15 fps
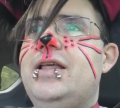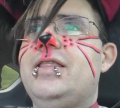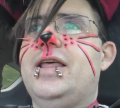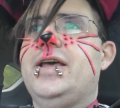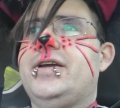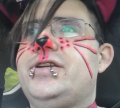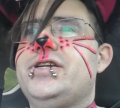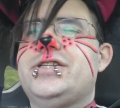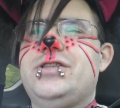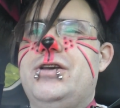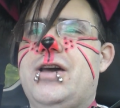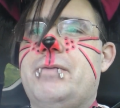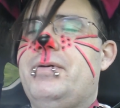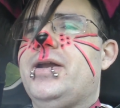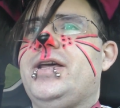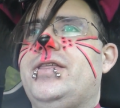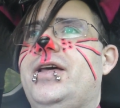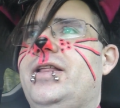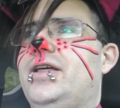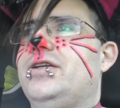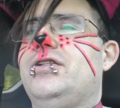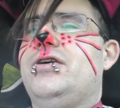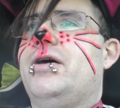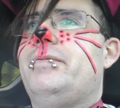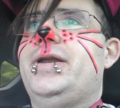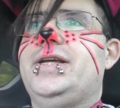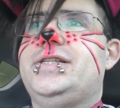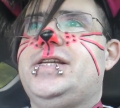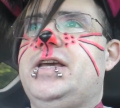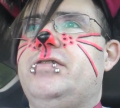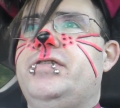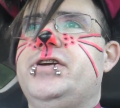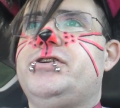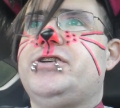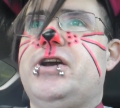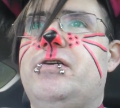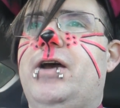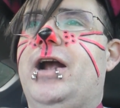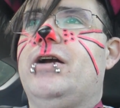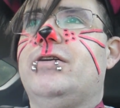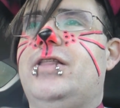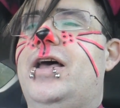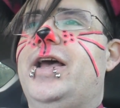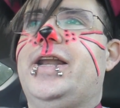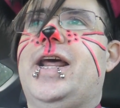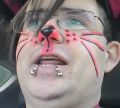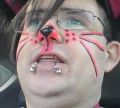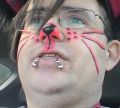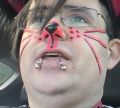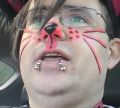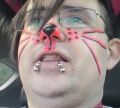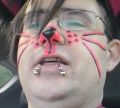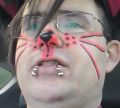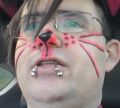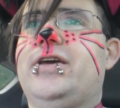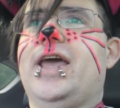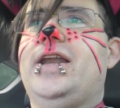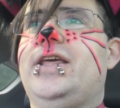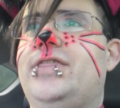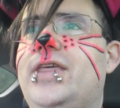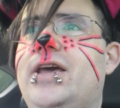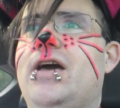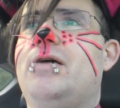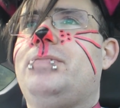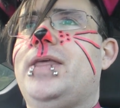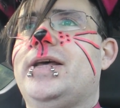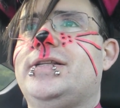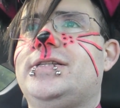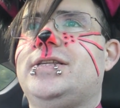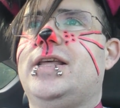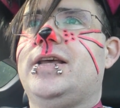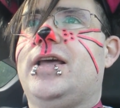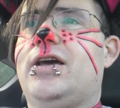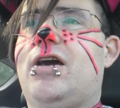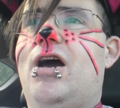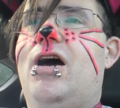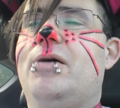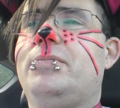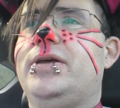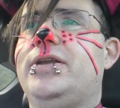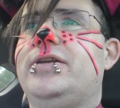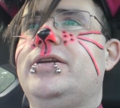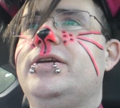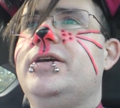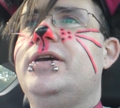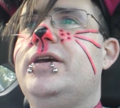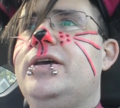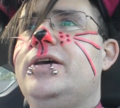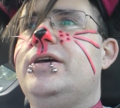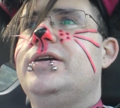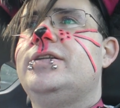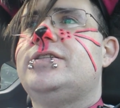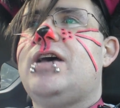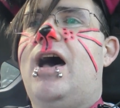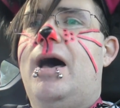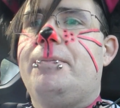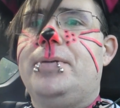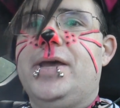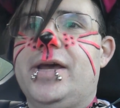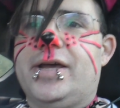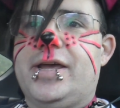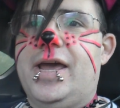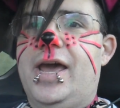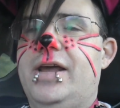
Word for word: Like just look up anything. Like look up any TV show, airline, anything. Like look anything up that's like a common topic.